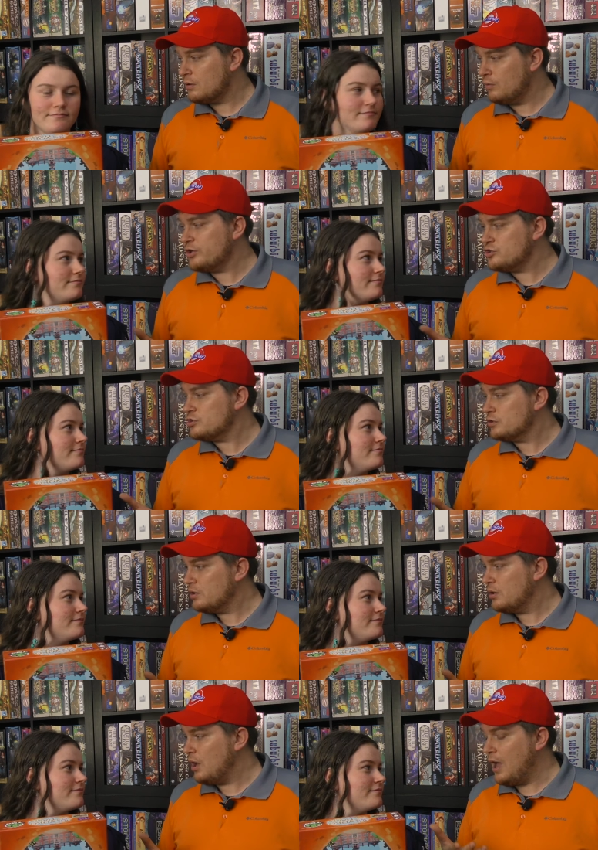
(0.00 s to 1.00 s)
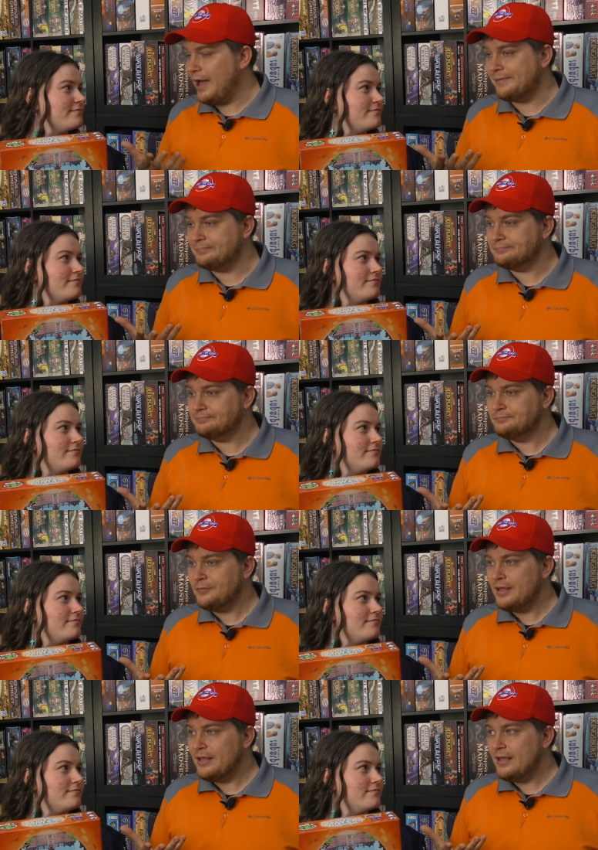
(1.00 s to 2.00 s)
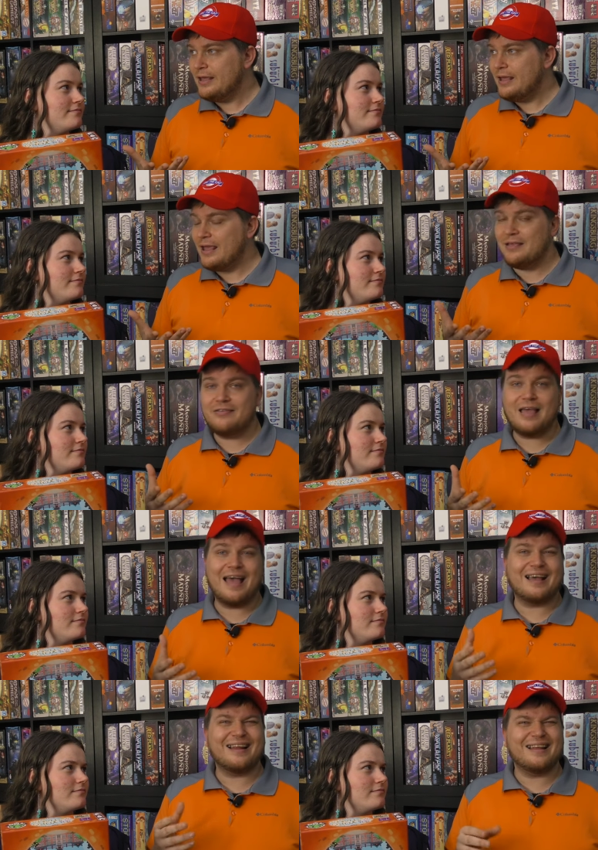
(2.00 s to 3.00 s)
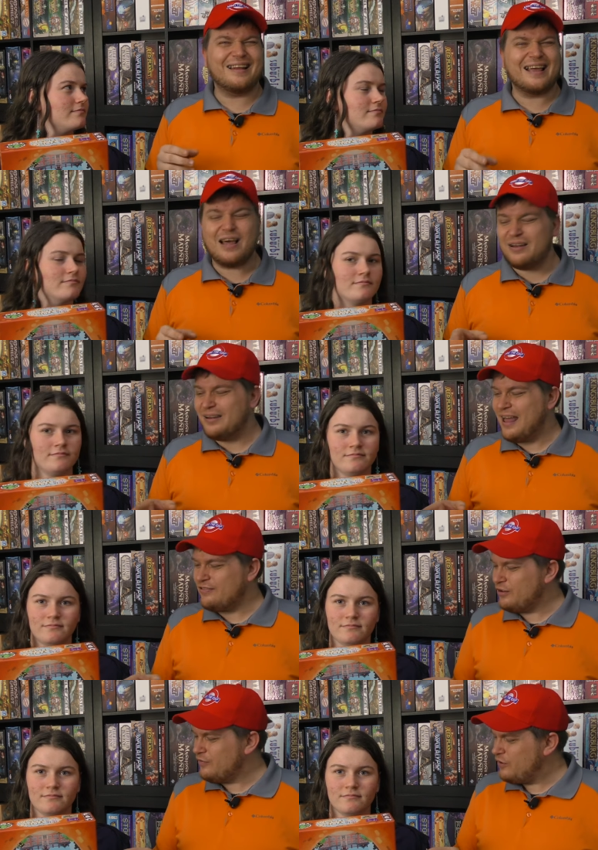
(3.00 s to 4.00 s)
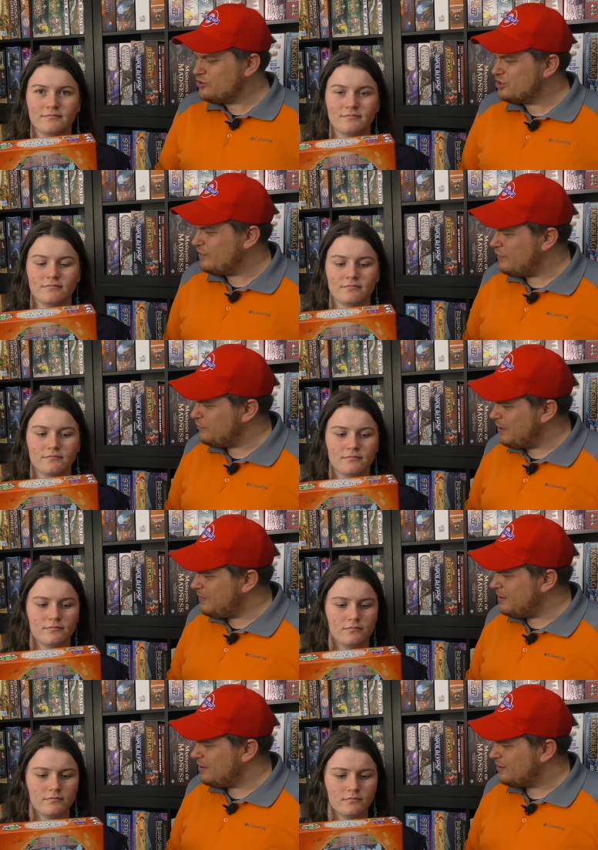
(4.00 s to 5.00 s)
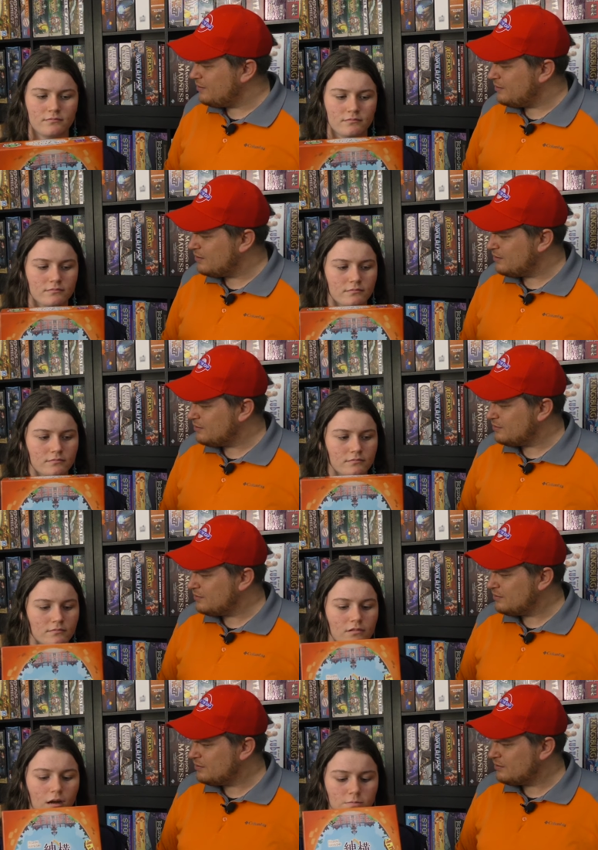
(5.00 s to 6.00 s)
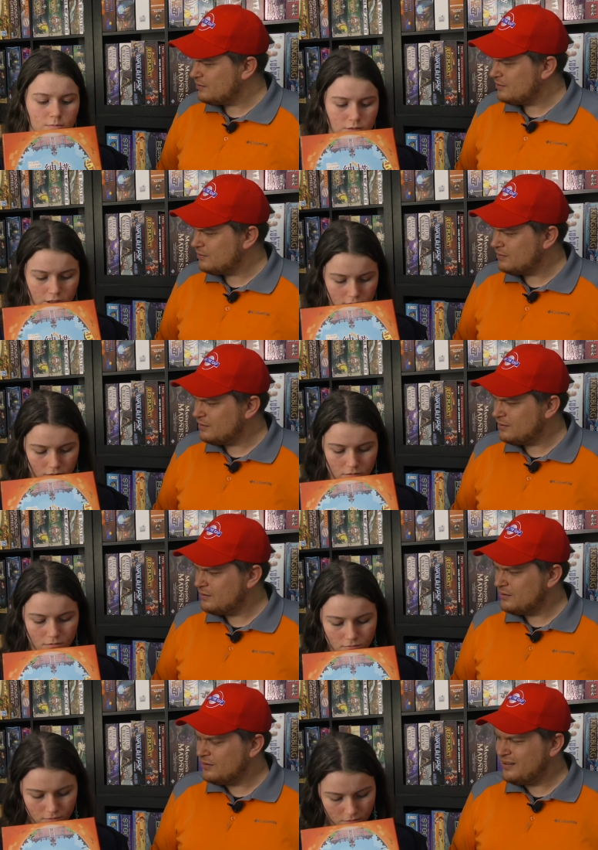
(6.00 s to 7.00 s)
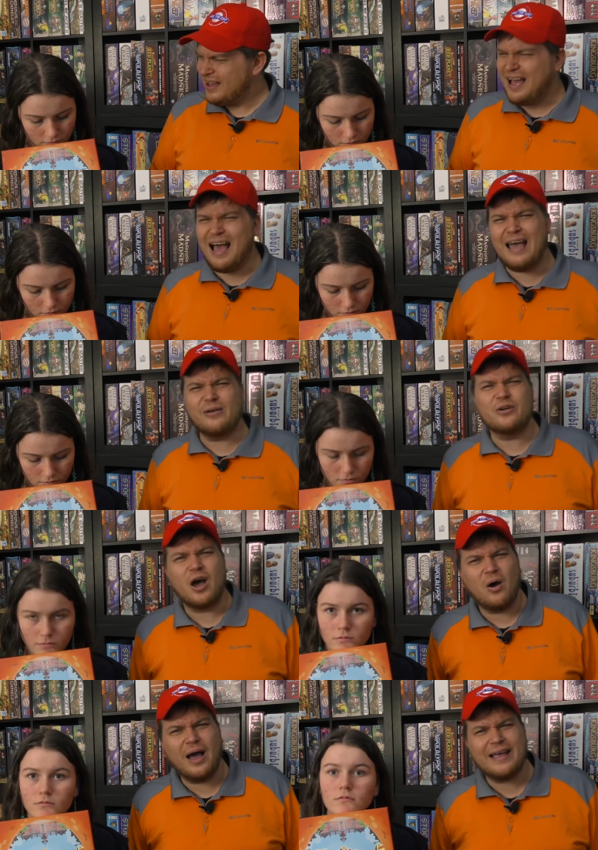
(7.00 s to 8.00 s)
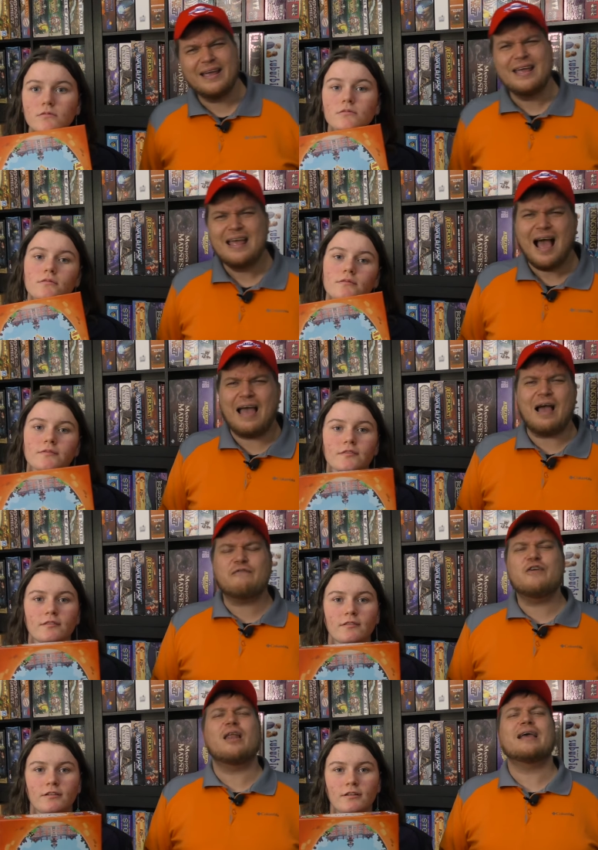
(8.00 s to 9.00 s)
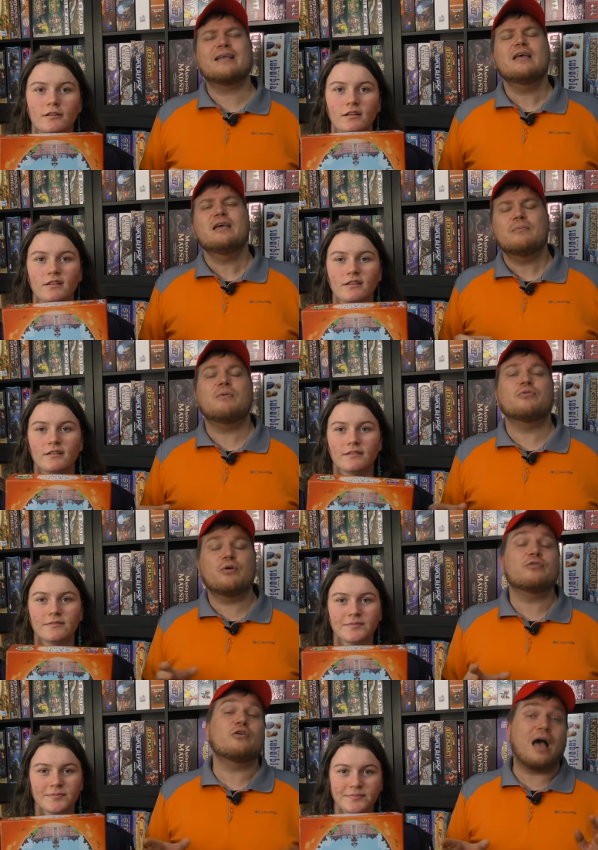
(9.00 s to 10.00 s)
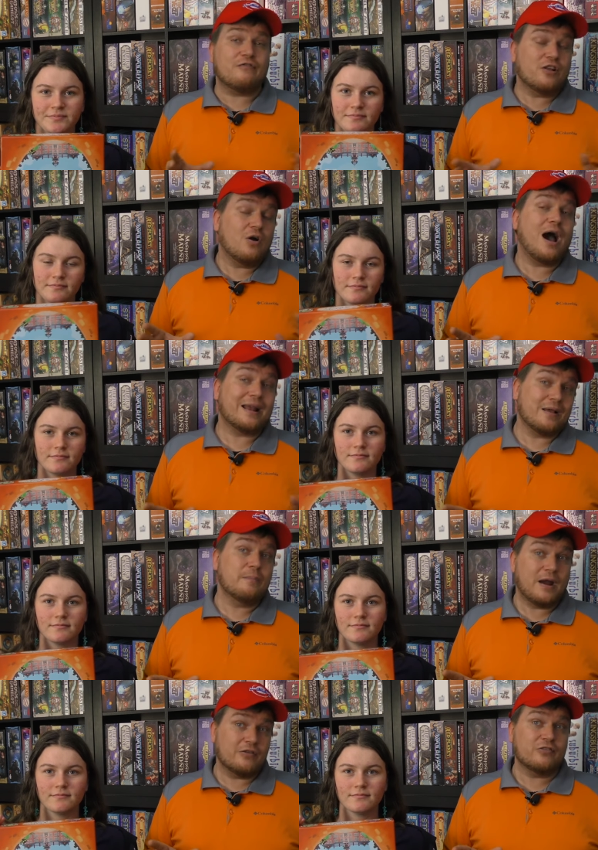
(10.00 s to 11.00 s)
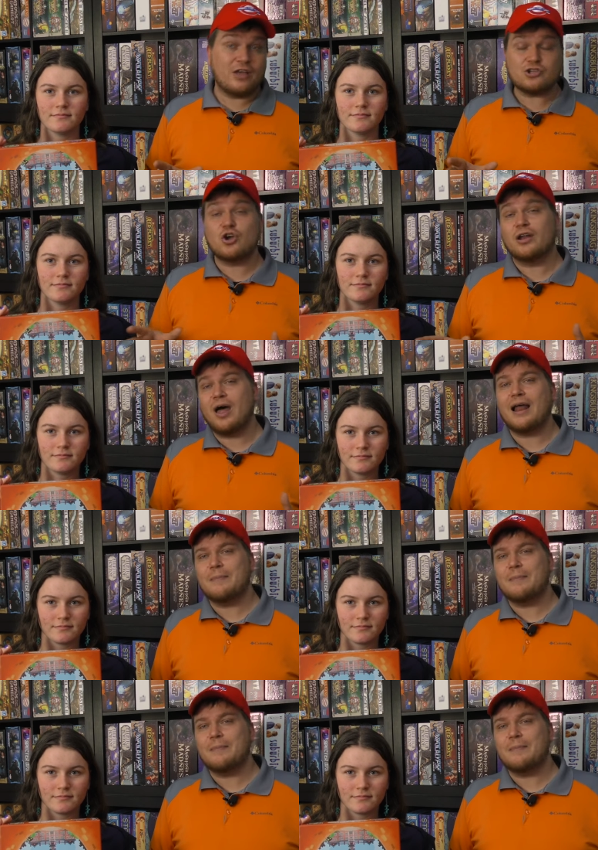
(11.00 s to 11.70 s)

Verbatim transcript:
Speaker 1: which um, is a, like a lesser version of this, maybe?
Speaker 2: Probably.
Speaker 1: Uh, I don't know. I, I, I feel like there, there, I've seen a lot of comparisons actually online